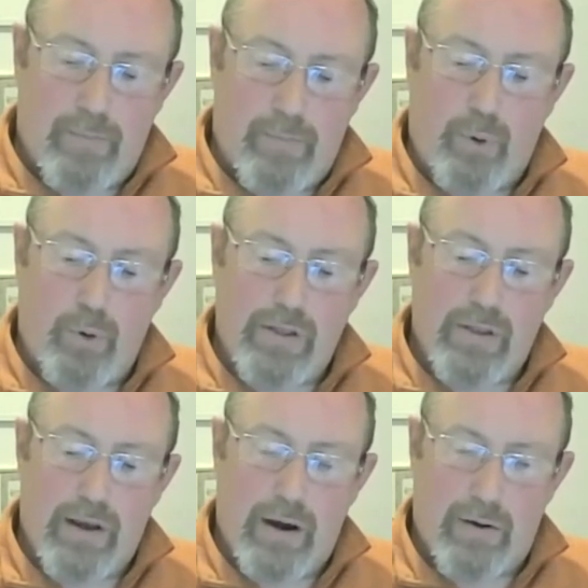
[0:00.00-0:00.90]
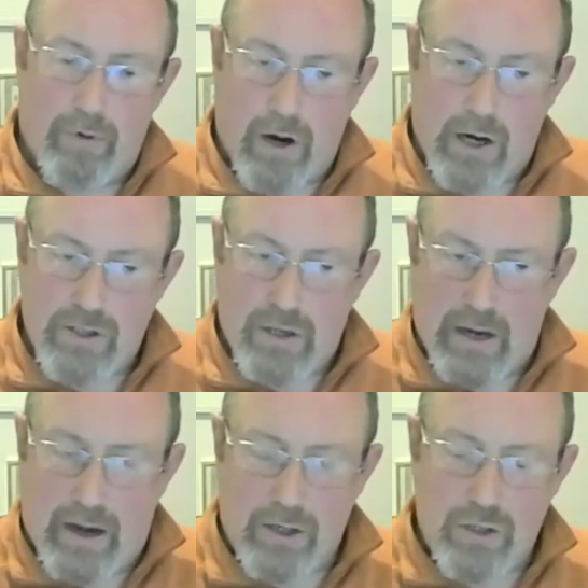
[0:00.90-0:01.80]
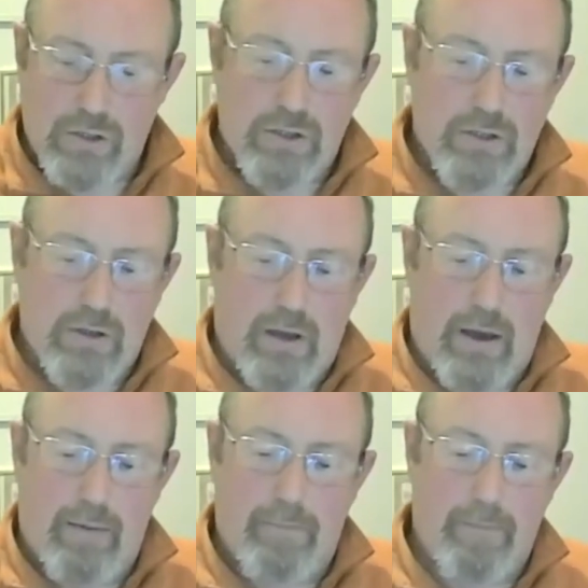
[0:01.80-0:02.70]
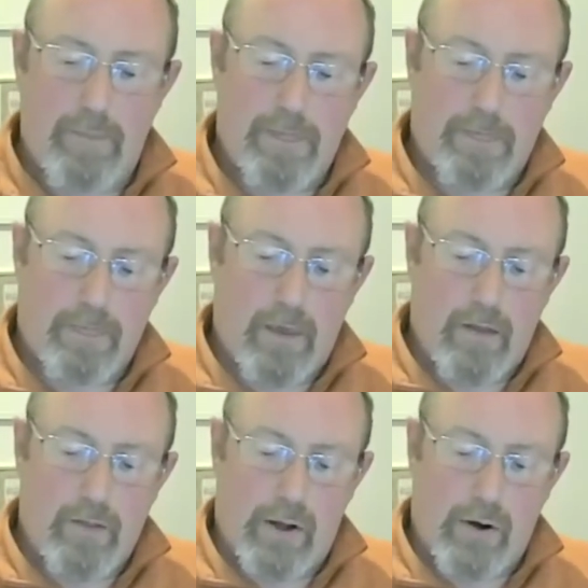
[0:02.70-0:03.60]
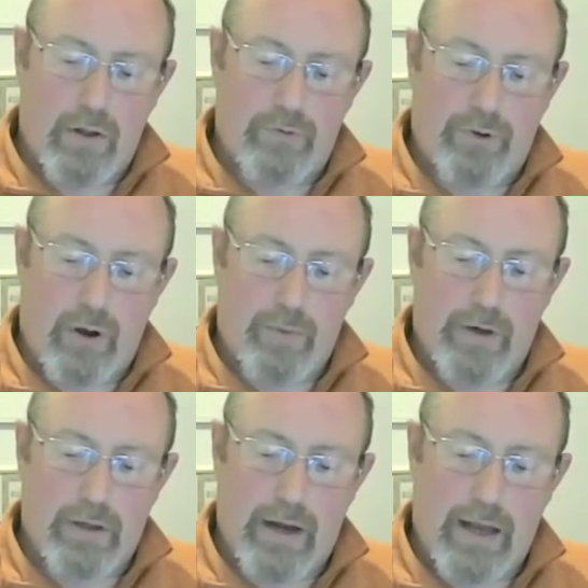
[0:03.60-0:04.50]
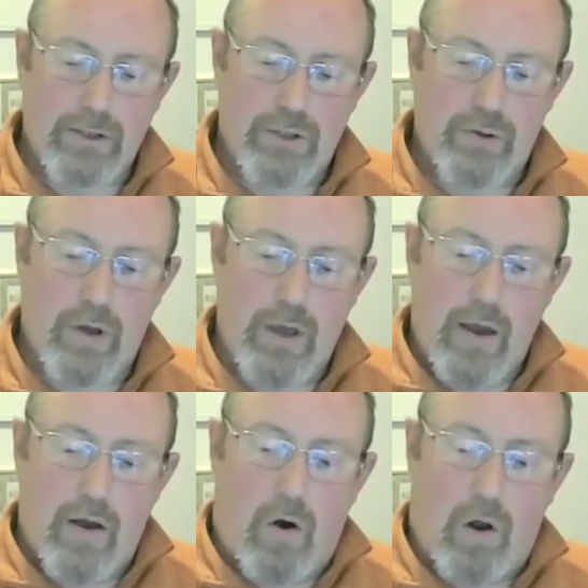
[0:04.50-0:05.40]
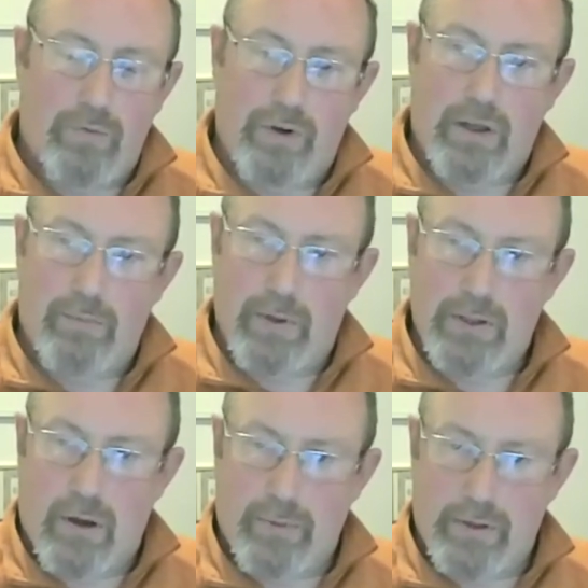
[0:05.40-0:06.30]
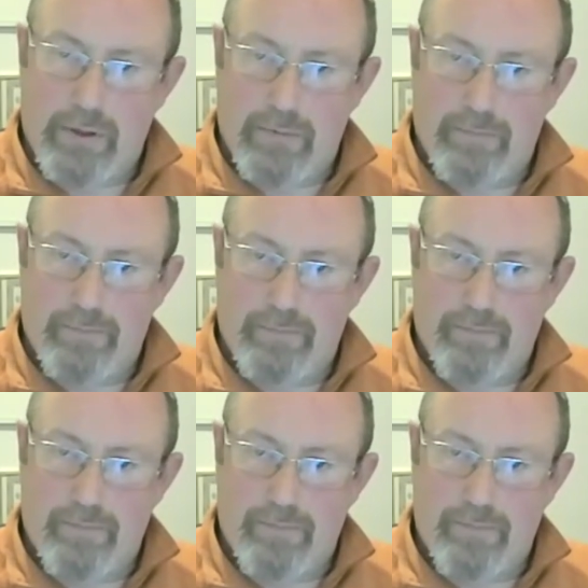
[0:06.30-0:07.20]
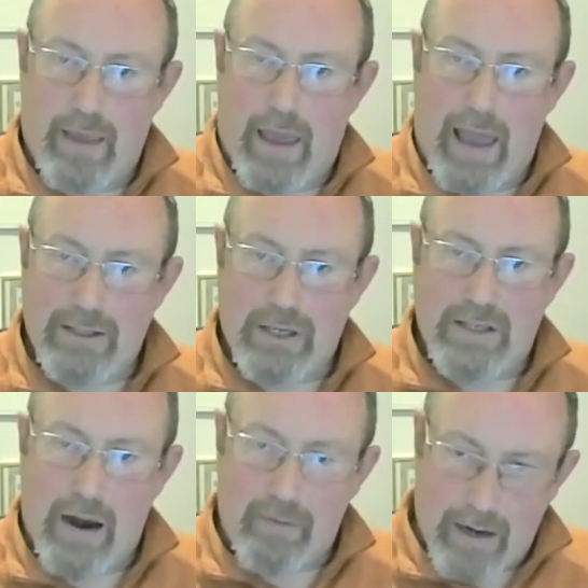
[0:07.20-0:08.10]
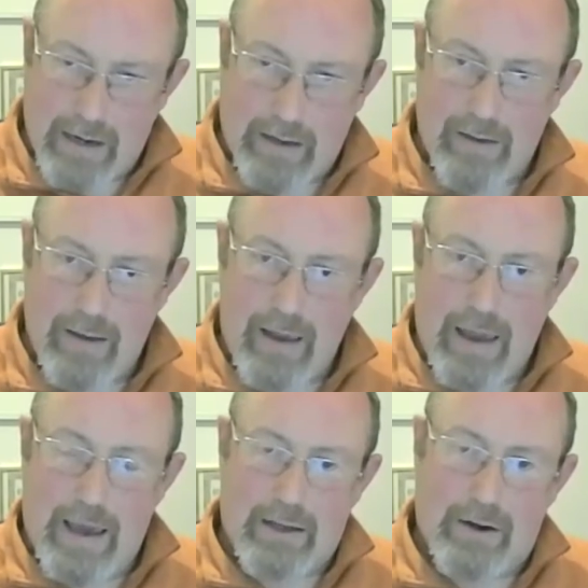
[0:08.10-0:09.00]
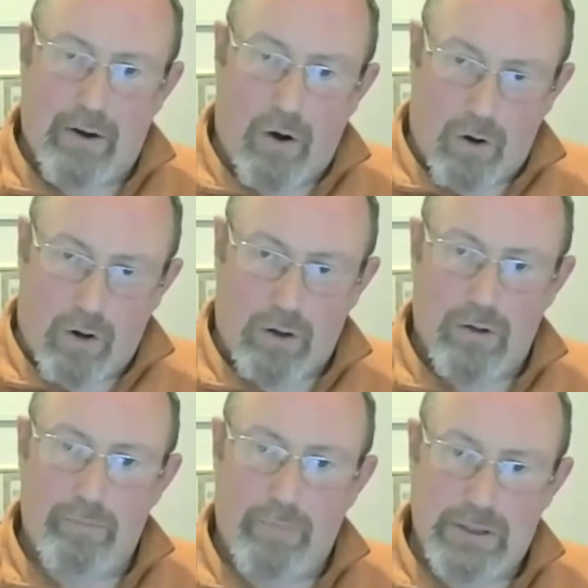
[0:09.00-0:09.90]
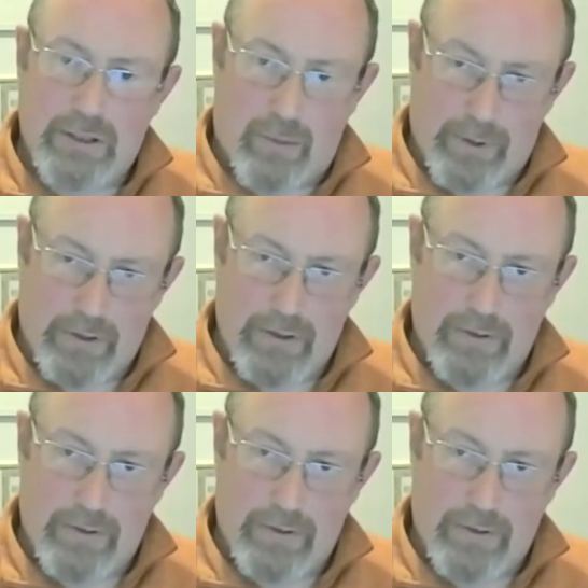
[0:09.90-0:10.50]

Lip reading: put in there in regards to connections that all the phenomena connects to. All of it can be summoned. Esoterically, it can all be summoned.